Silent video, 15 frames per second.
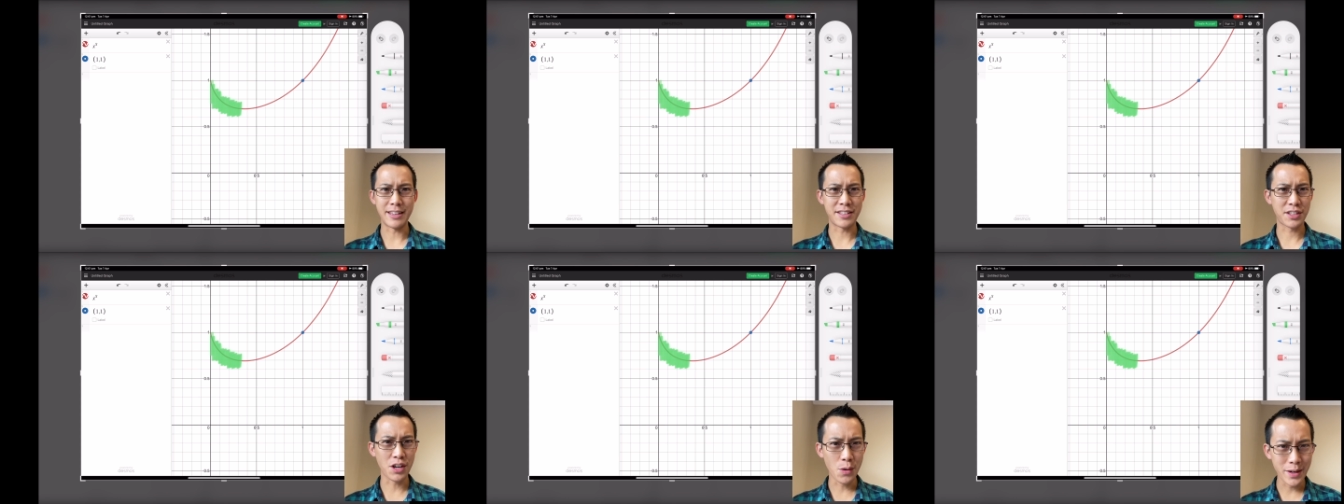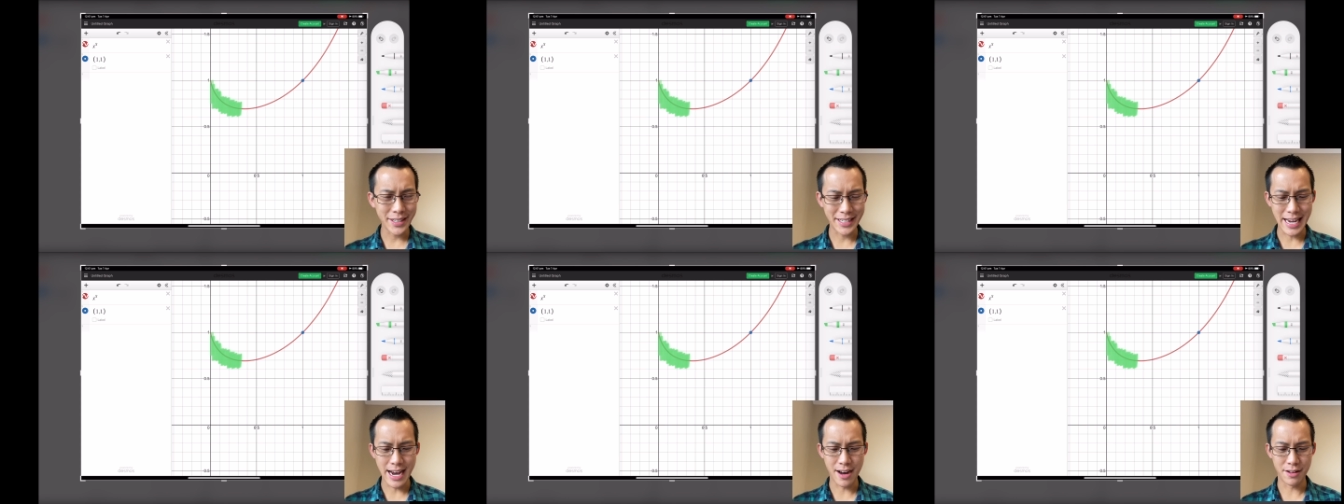It's going
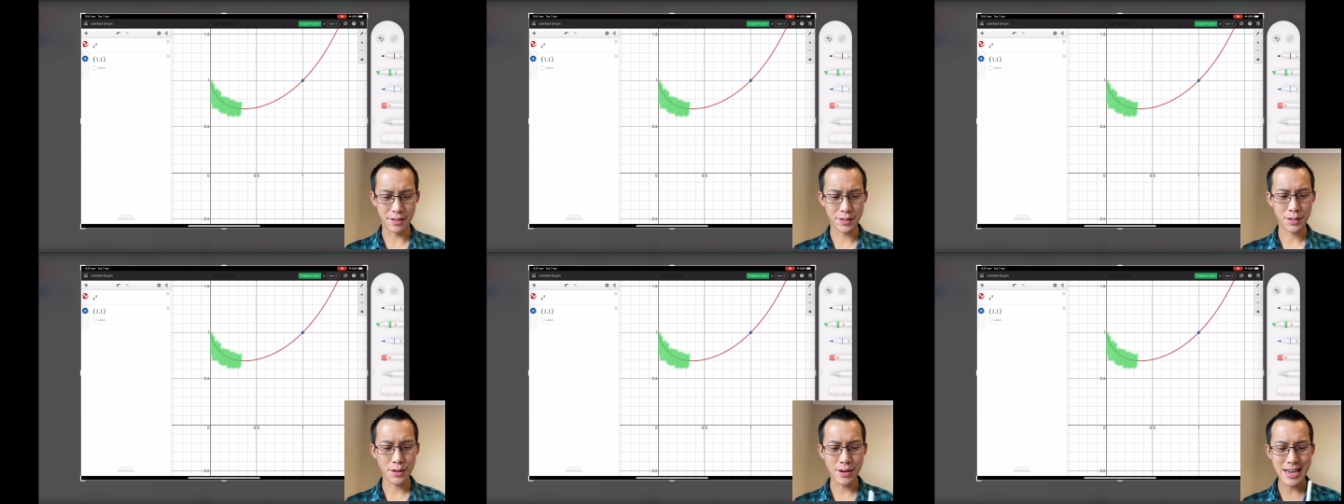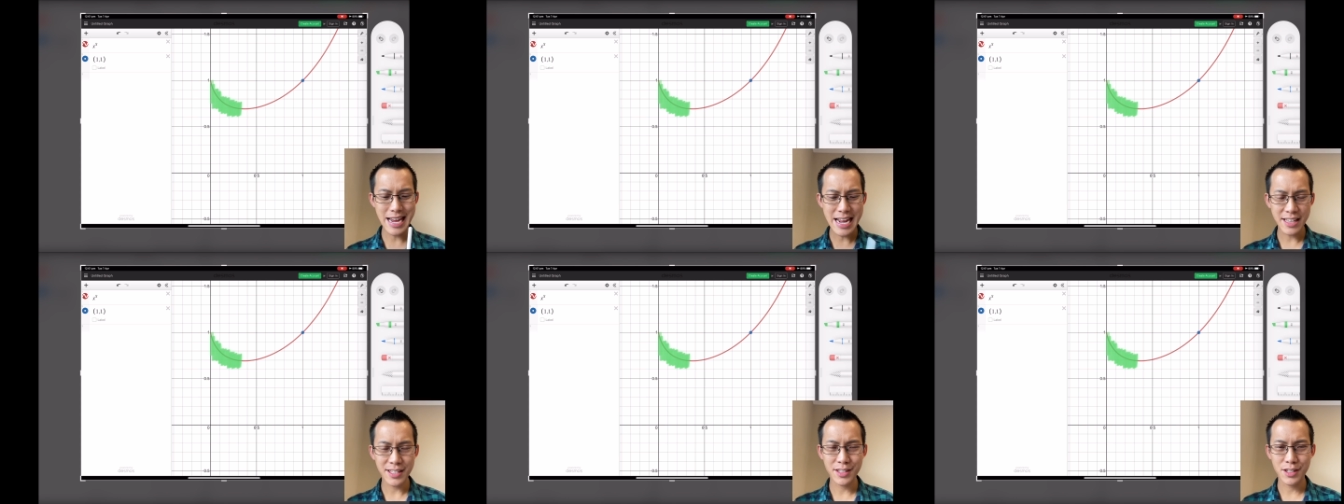down. So
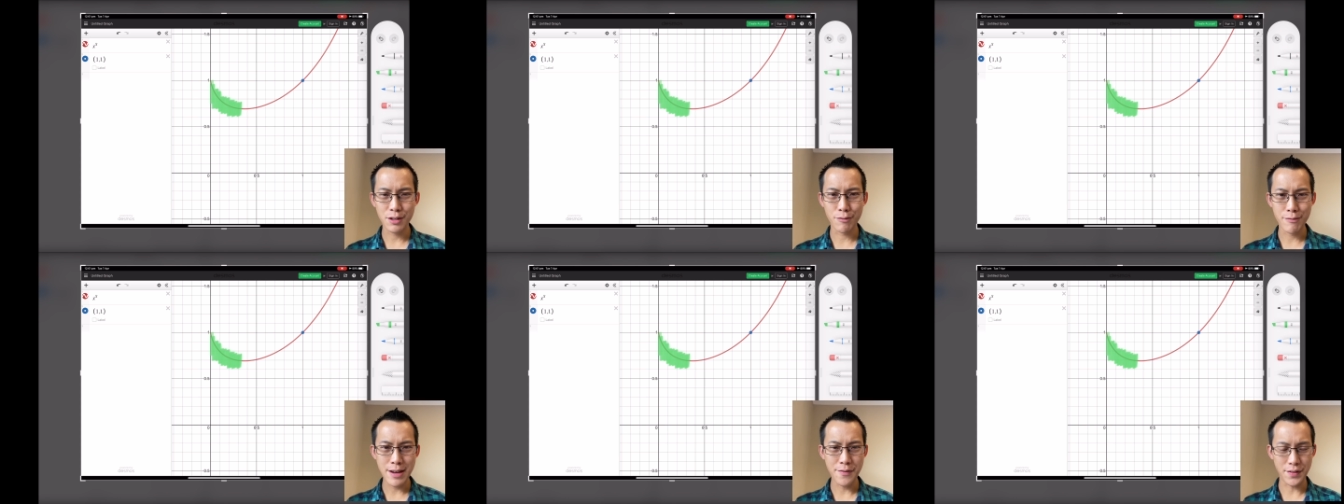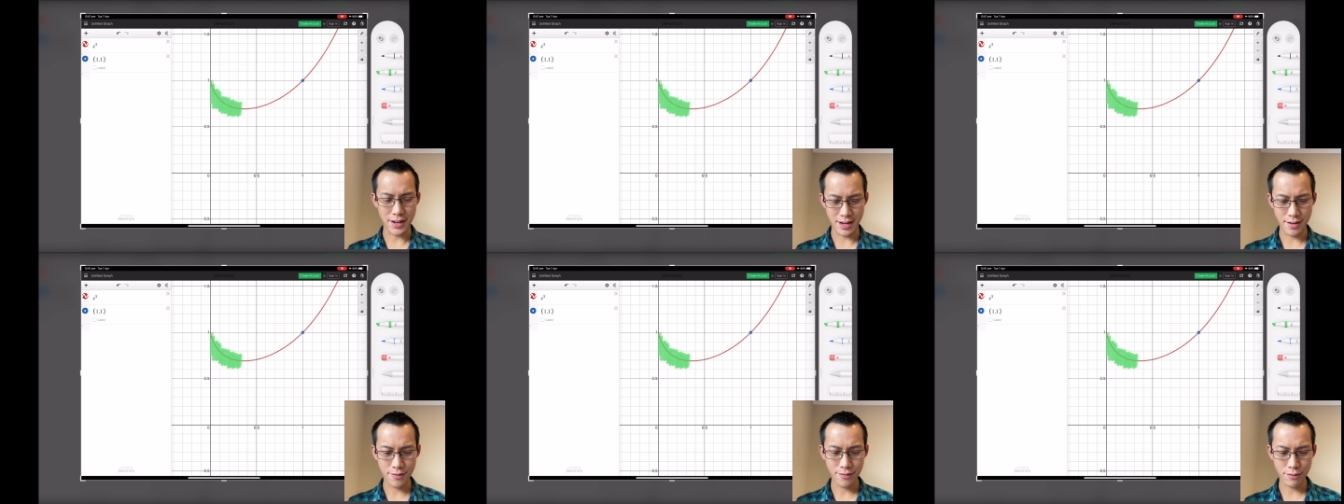its
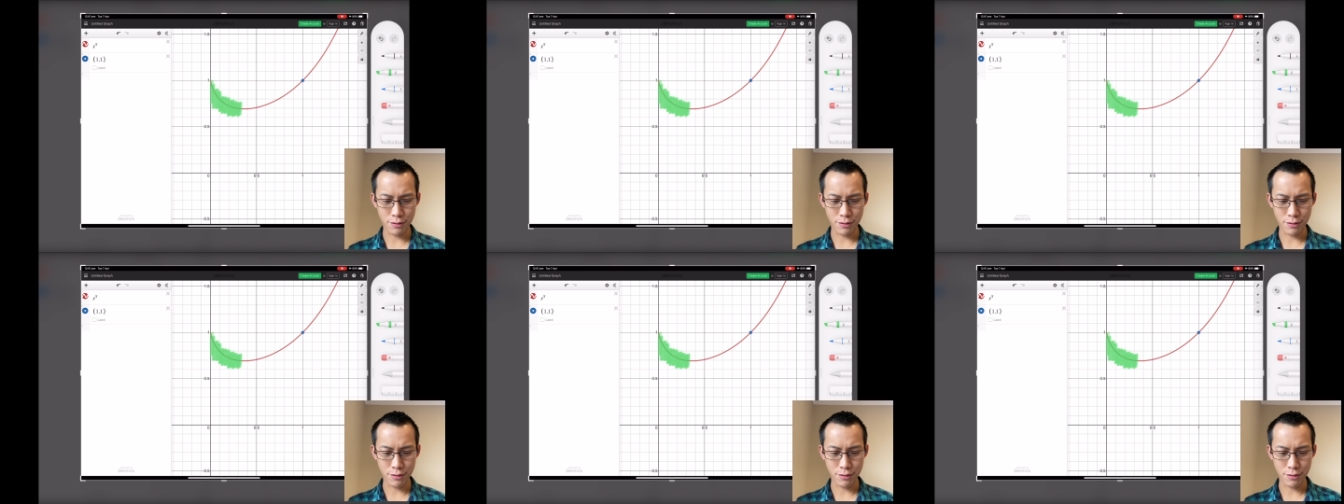derivative